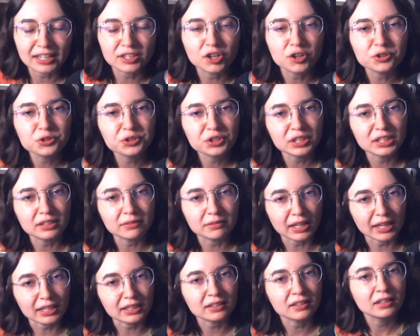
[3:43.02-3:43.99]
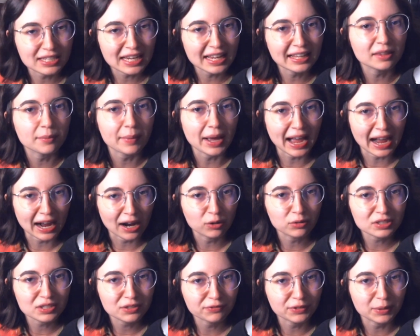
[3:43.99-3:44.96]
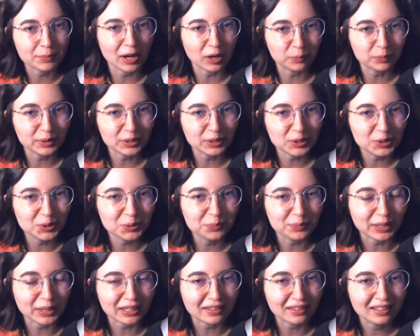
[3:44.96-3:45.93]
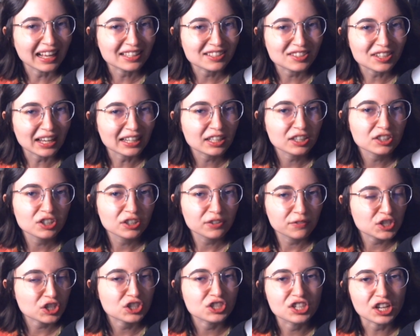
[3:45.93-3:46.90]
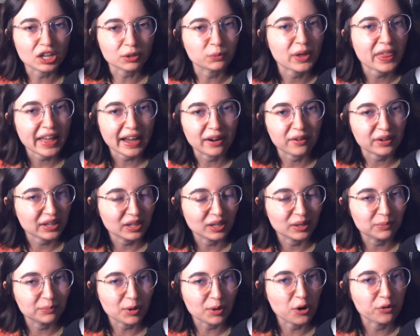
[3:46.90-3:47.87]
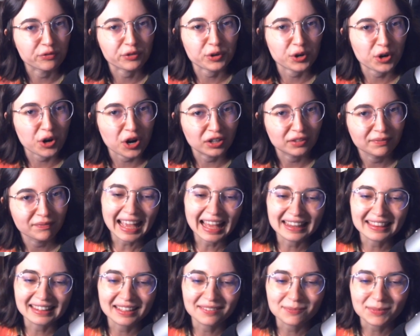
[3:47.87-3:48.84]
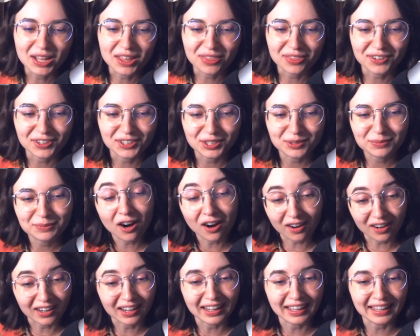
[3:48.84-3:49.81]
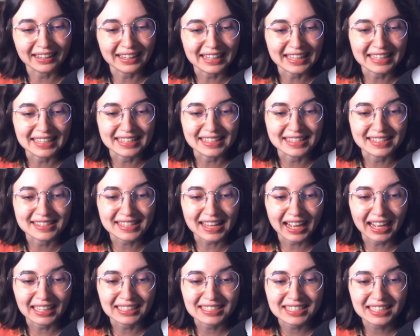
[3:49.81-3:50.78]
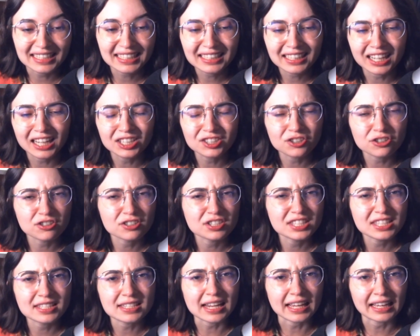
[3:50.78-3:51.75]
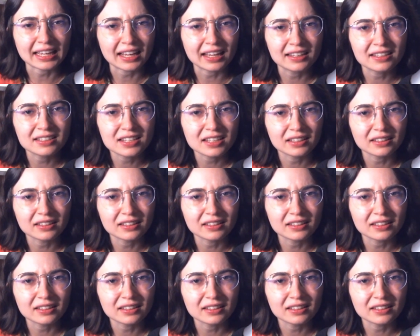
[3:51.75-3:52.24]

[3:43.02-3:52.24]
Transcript: know you can like take them out from helping you, but I could have just done without him overall. And then my third con is I didn't understand